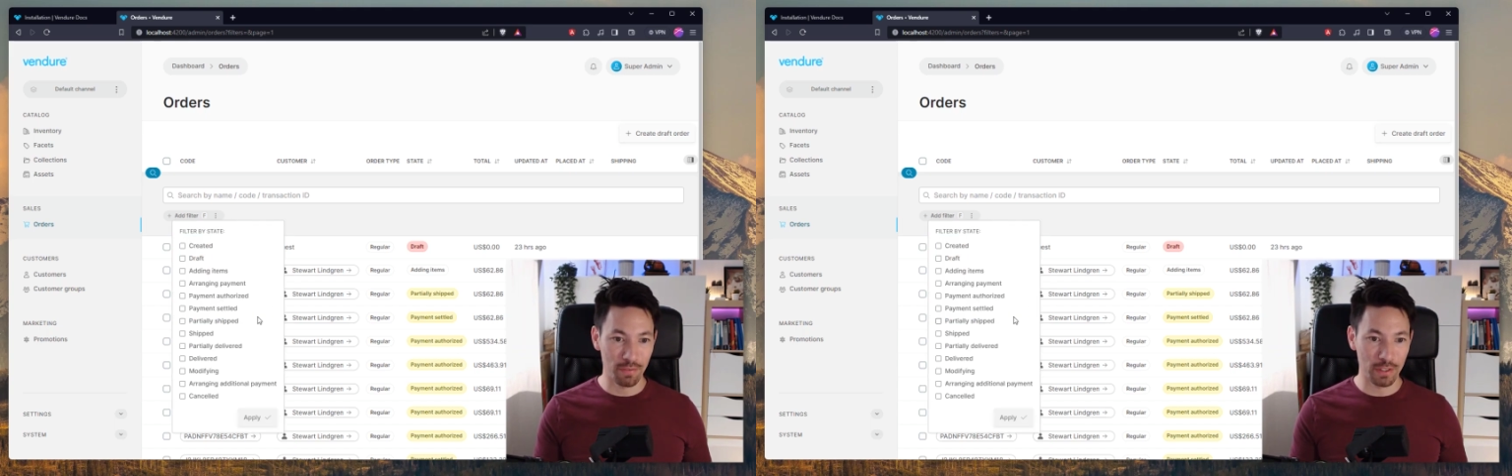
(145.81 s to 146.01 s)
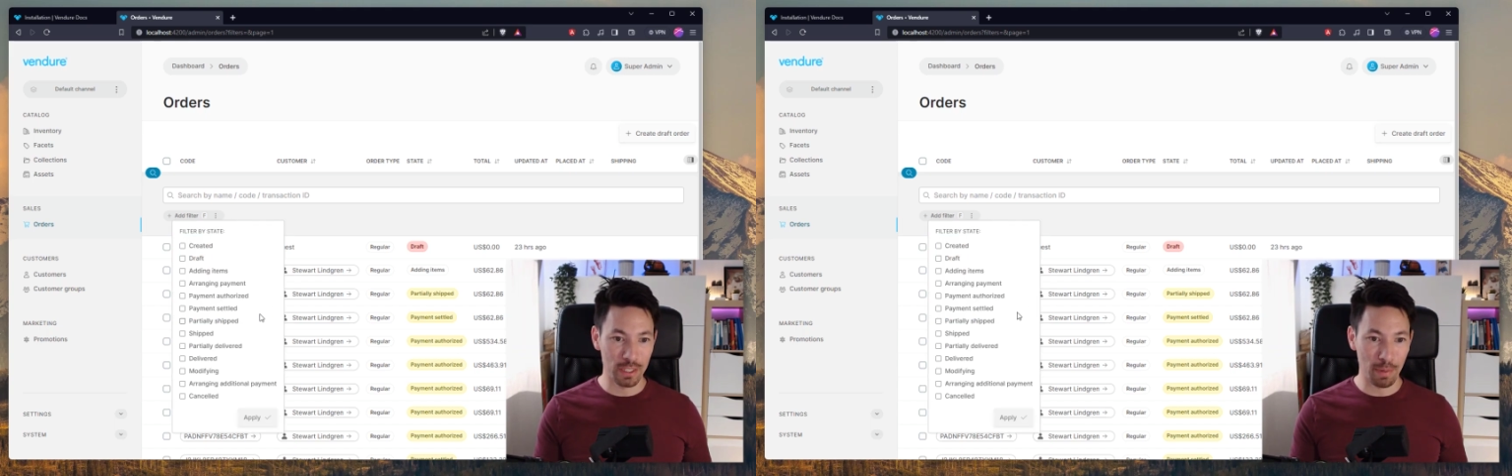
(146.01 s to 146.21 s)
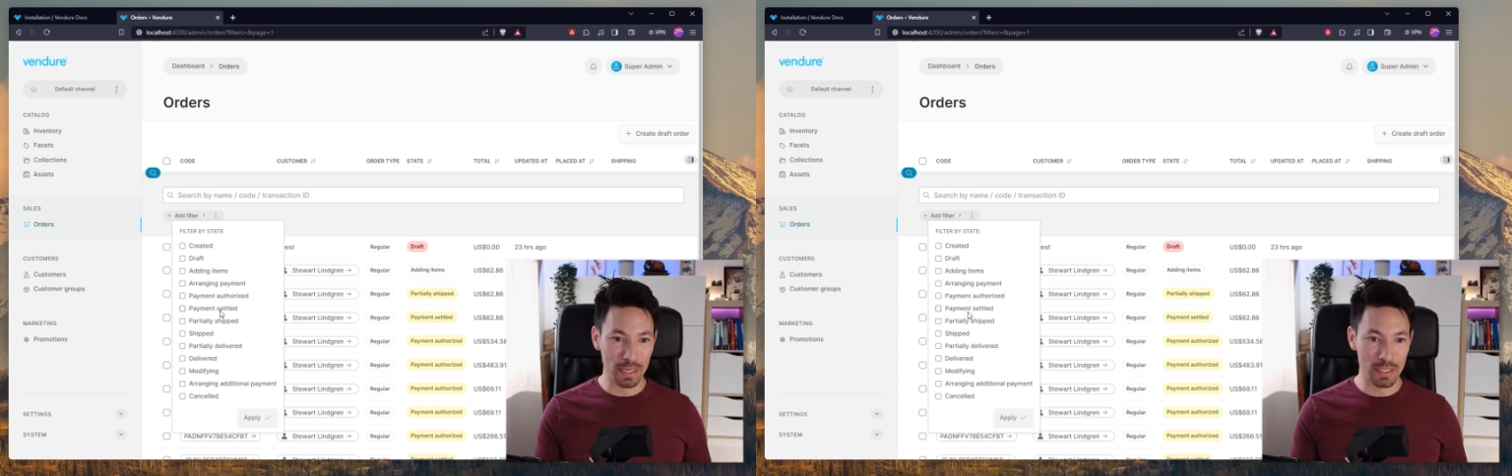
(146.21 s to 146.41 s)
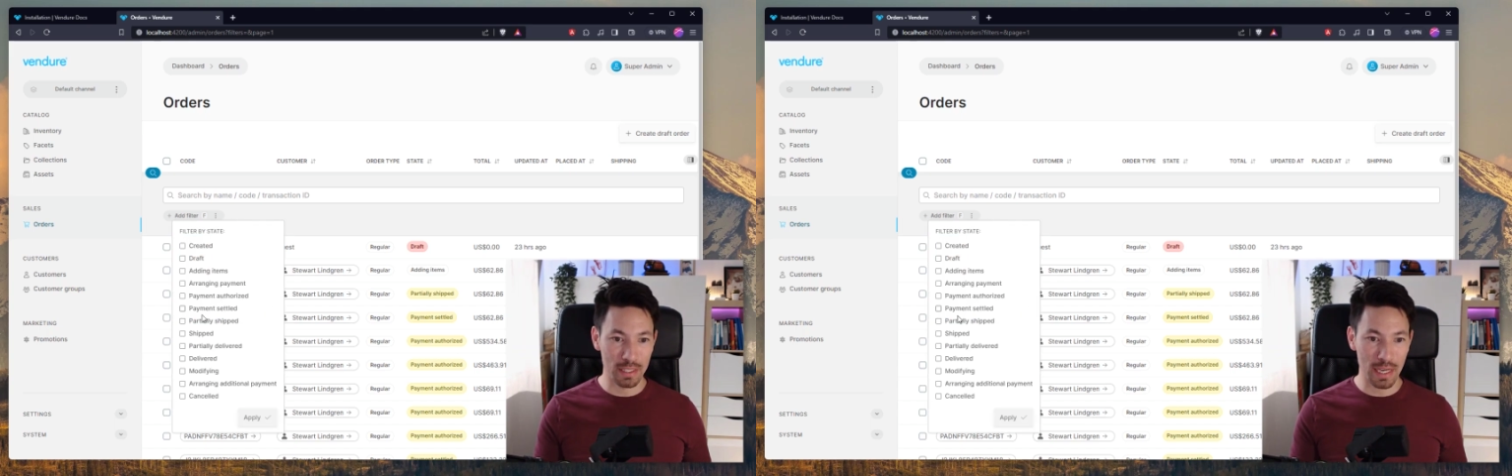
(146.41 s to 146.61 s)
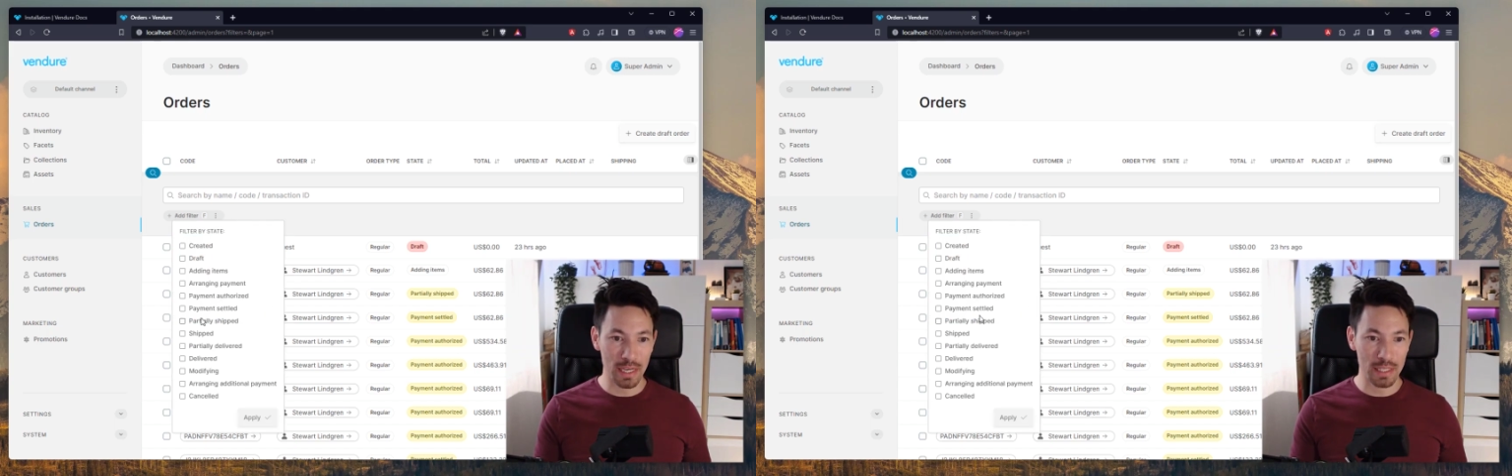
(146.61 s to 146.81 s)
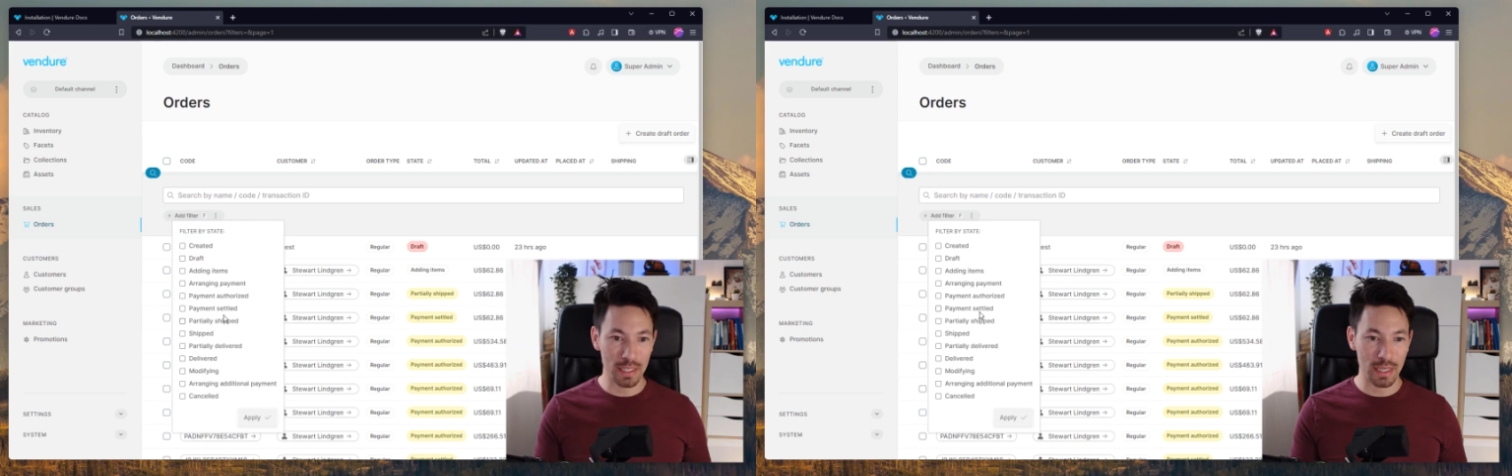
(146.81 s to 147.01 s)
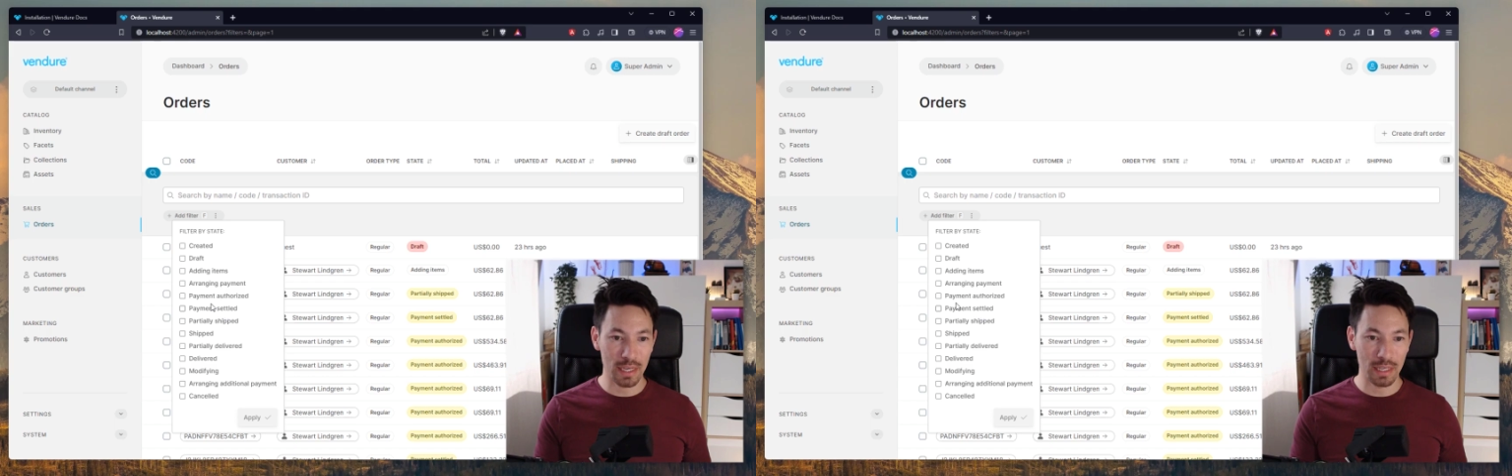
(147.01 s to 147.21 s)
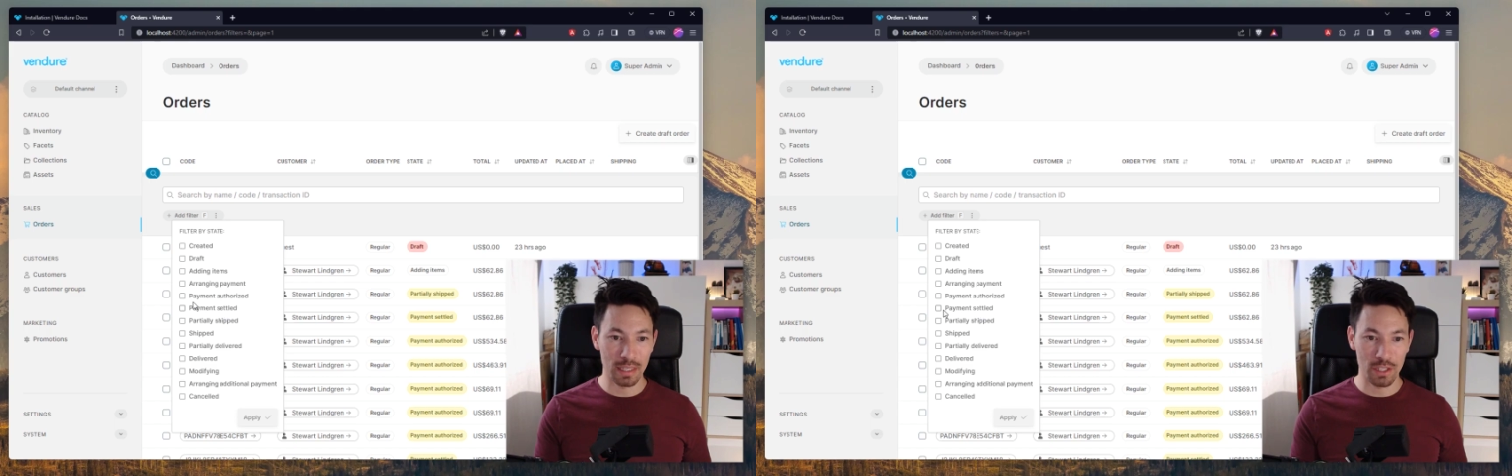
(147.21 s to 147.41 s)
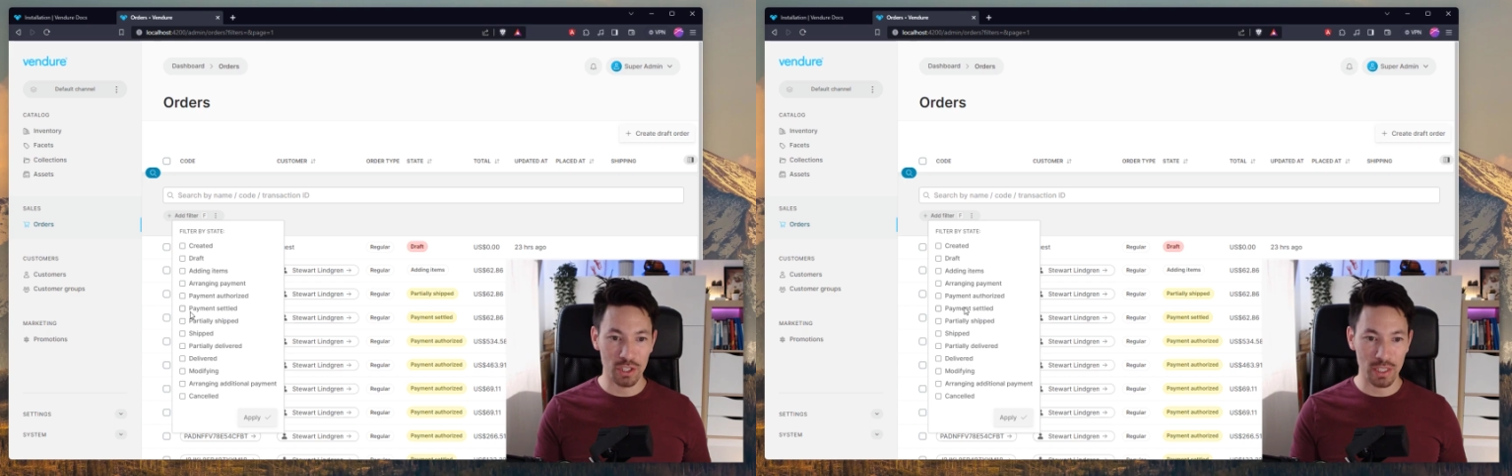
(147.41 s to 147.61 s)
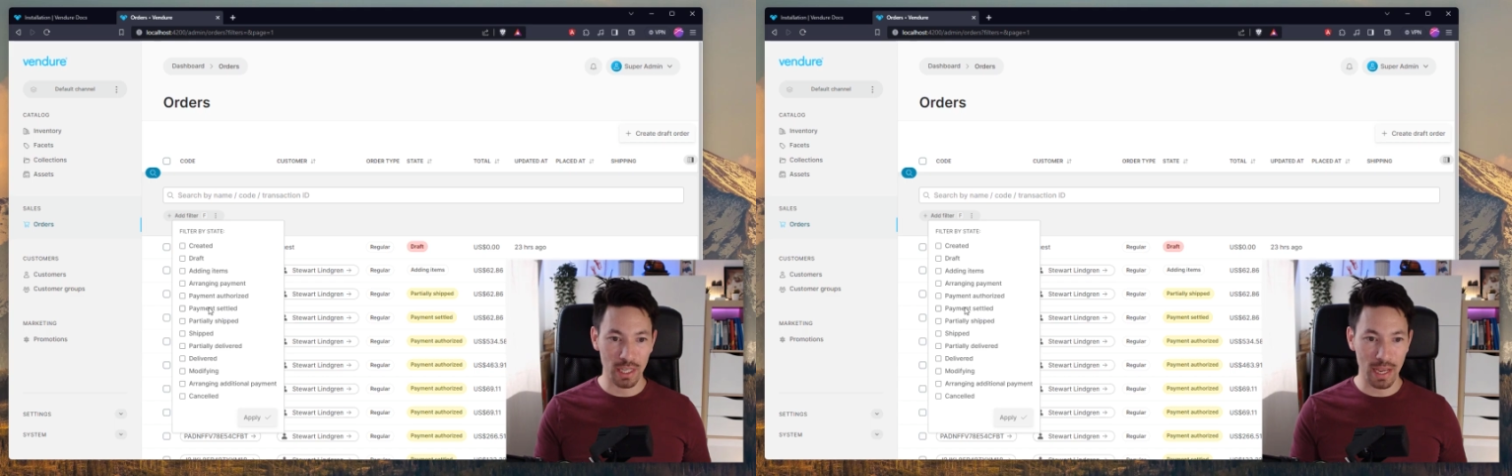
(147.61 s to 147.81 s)
filter by state and
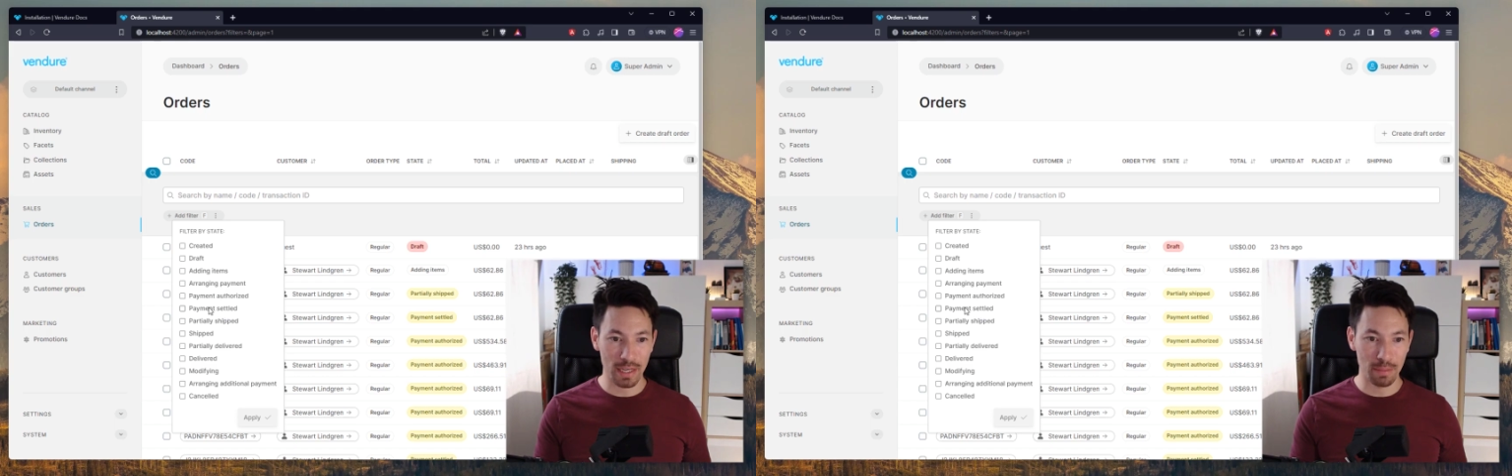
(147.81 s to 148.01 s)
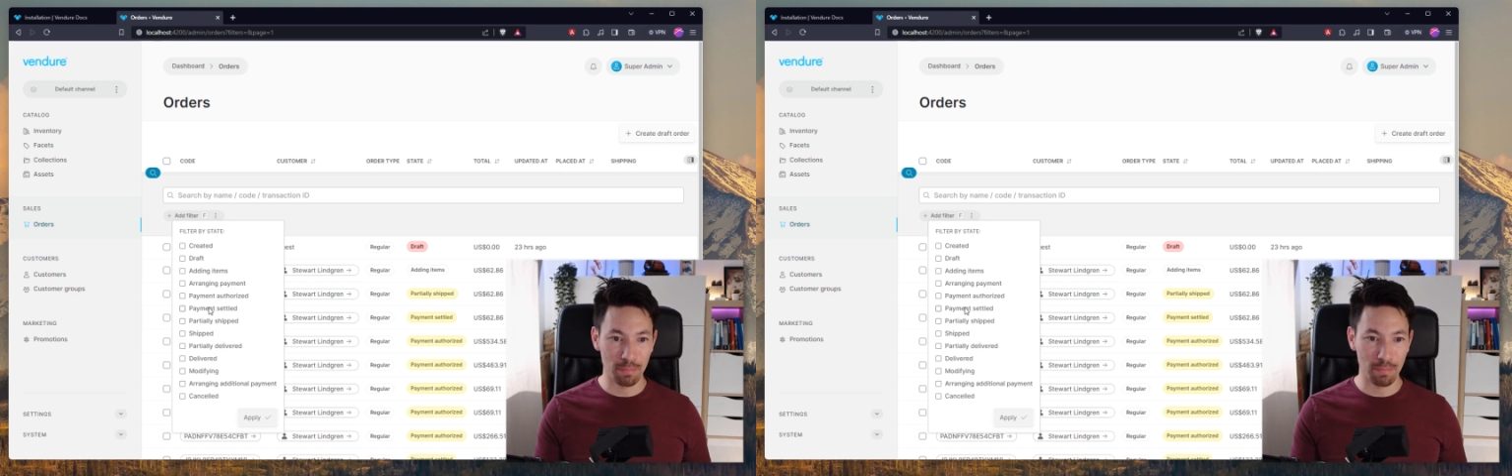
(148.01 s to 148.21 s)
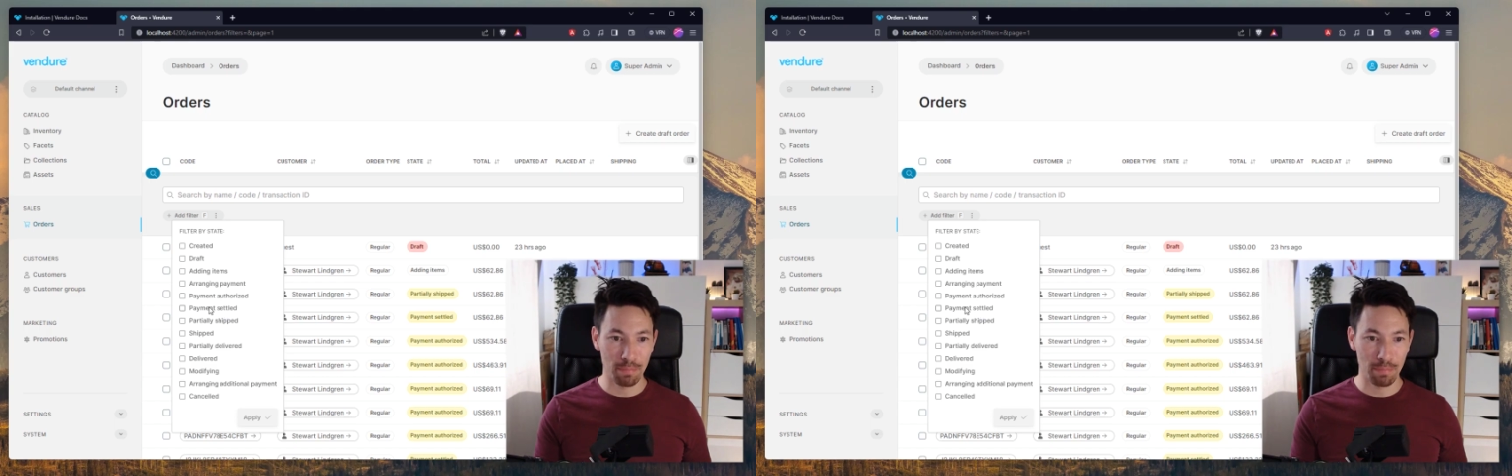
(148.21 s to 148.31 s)
select